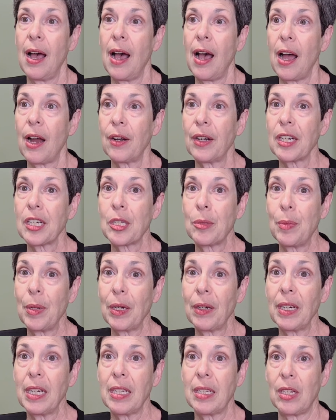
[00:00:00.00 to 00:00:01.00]
Our
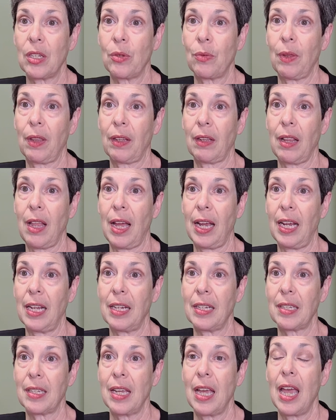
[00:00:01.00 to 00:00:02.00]
experiences with
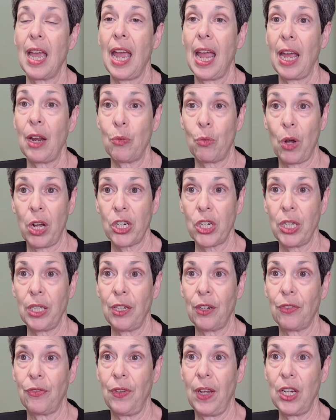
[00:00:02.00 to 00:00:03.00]
clients and watching their
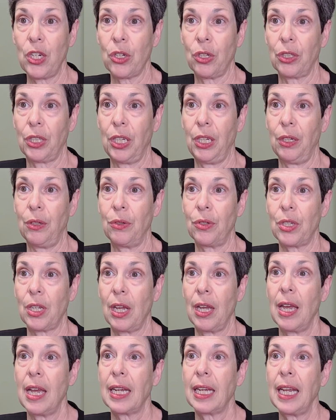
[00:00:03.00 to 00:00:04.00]
facial cues
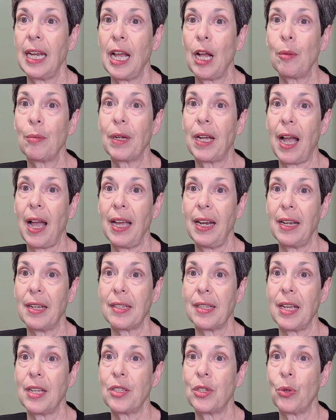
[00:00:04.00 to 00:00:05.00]
can help guide us
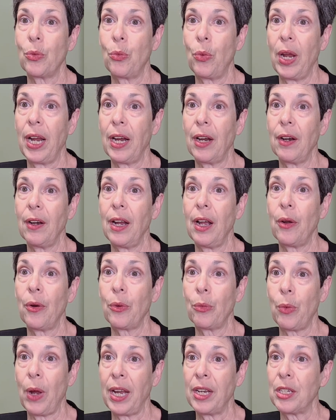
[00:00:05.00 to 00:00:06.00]
as to where or
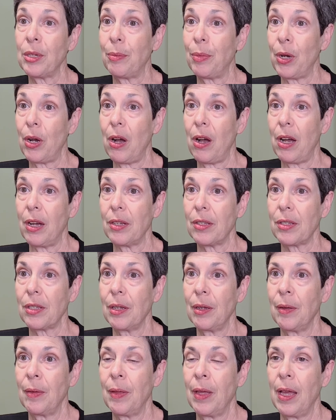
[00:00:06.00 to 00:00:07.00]
when to pause.
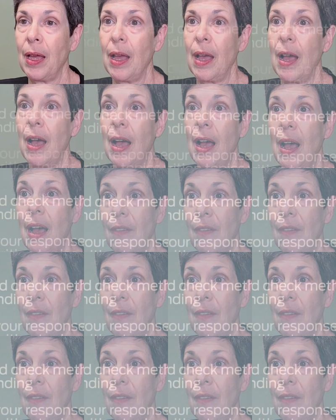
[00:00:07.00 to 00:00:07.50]
A